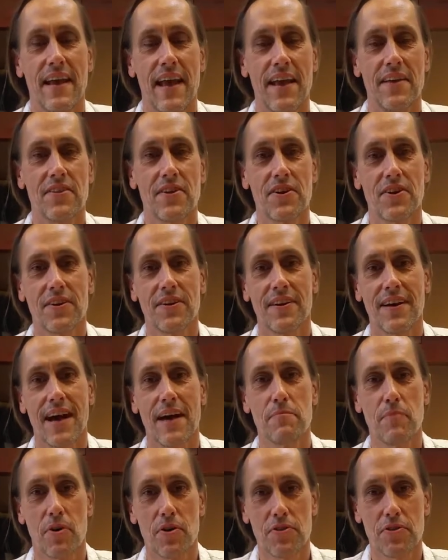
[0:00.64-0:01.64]
Hey there,
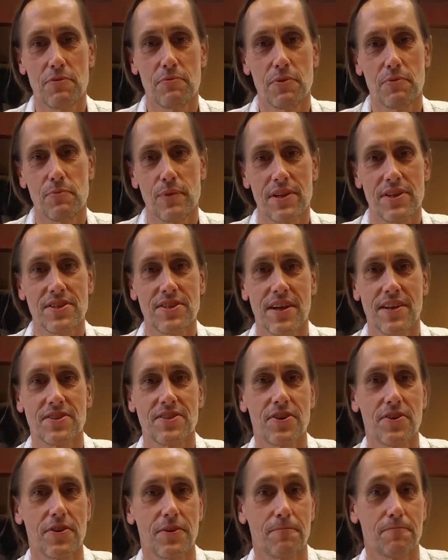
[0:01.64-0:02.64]
I'm Arthur with
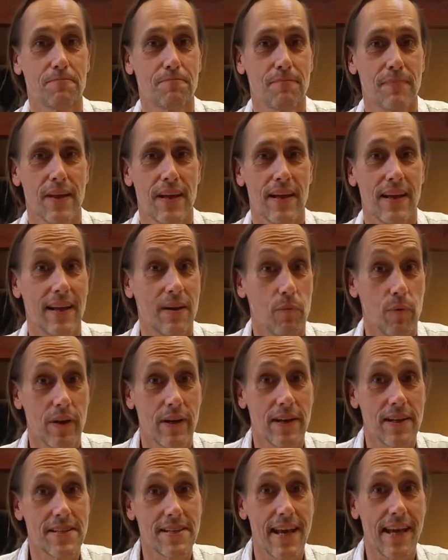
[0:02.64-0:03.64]
Renaissance Art, and I
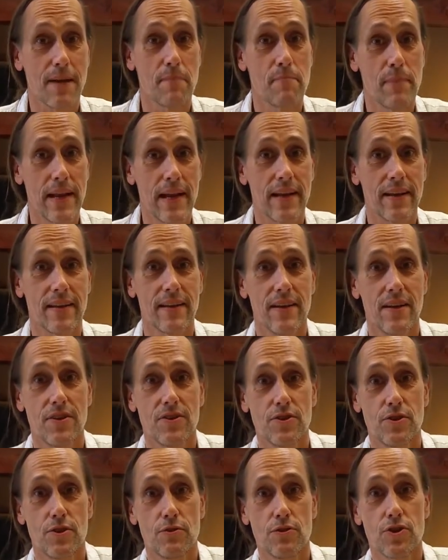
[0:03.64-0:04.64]
wanted to take a minute
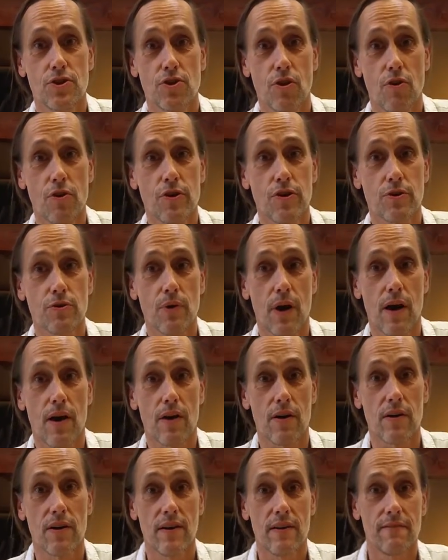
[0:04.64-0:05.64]
to show you
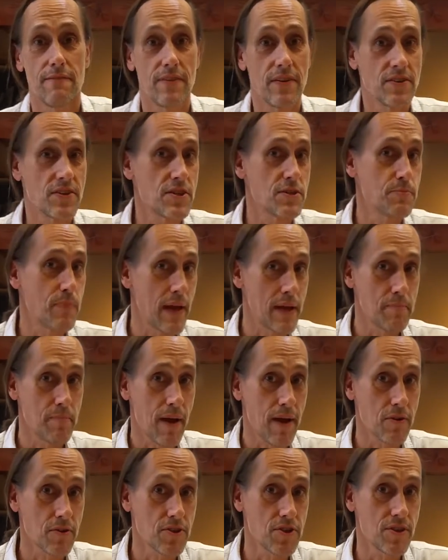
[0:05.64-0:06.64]
our vintage pen
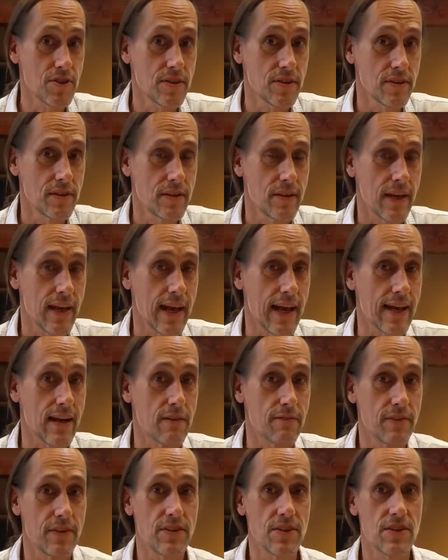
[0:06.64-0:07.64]
pouch and
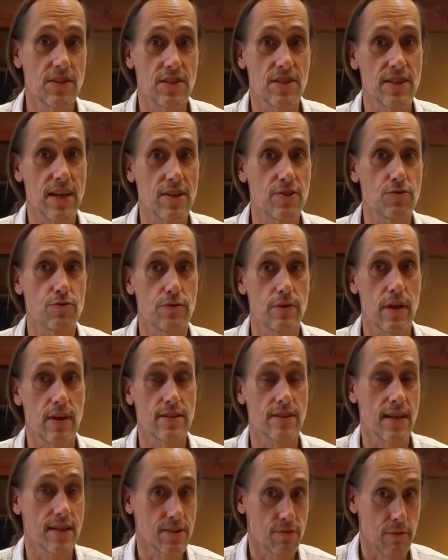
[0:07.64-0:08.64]
our vintage
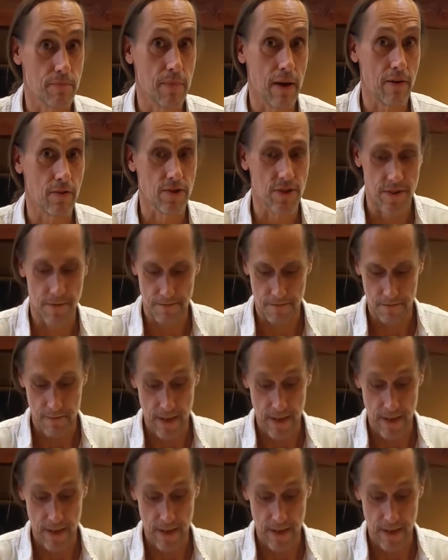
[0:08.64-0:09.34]
accessory pouch.